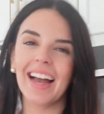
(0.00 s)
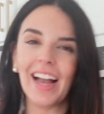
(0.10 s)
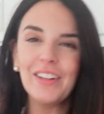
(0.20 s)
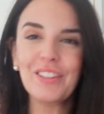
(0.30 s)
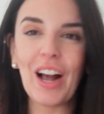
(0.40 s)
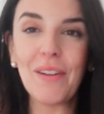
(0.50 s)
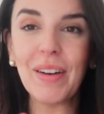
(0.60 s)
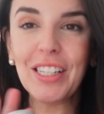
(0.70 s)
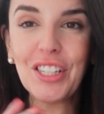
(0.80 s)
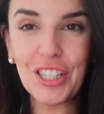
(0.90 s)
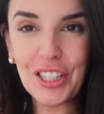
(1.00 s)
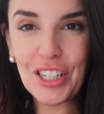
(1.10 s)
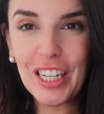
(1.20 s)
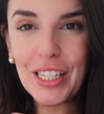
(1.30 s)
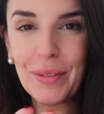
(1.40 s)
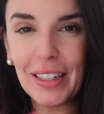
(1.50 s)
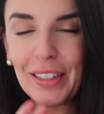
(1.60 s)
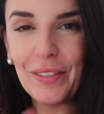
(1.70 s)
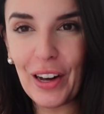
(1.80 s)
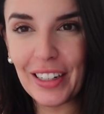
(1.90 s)
I also got my ginger
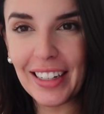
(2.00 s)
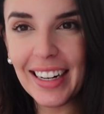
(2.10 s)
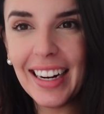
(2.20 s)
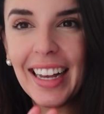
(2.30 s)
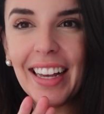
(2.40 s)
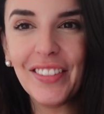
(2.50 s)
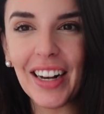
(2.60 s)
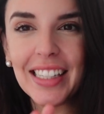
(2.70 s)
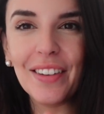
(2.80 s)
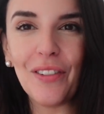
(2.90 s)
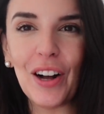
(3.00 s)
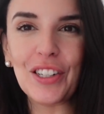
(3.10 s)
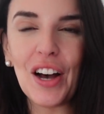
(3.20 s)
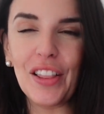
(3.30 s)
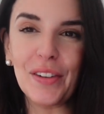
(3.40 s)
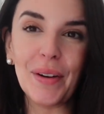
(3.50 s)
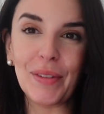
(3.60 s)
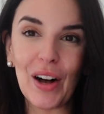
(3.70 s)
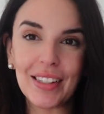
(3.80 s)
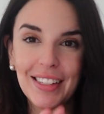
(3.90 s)
sparkling water. If you guys have watched other of my
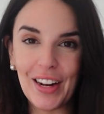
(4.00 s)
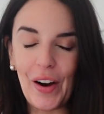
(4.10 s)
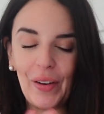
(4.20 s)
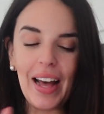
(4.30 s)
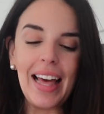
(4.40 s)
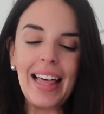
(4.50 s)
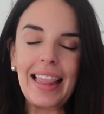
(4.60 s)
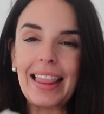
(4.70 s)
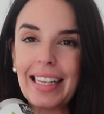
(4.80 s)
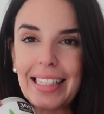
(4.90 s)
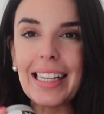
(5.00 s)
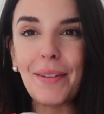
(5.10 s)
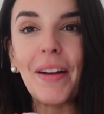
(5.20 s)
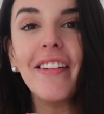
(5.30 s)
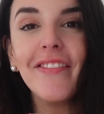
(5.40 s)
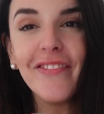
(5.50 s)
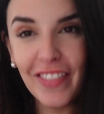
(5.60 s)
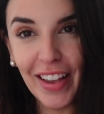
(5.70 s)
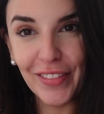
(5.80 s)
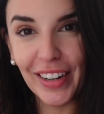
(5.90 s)
vlogs, you know this is like my
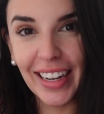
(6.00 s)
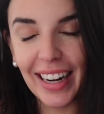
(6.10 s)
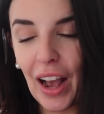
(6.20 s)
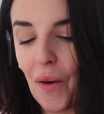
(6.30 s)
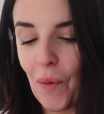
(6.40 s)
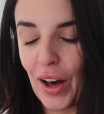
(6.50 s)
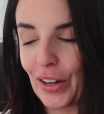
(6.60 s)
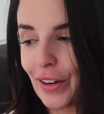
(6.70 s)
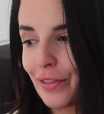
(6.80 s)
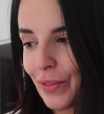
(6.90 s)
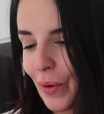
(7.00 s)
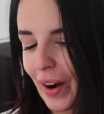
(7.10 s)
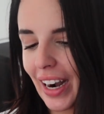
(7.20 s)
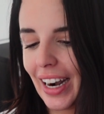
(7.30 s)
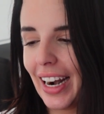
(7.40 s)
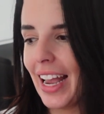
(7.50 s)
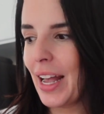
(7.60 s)
favorite water for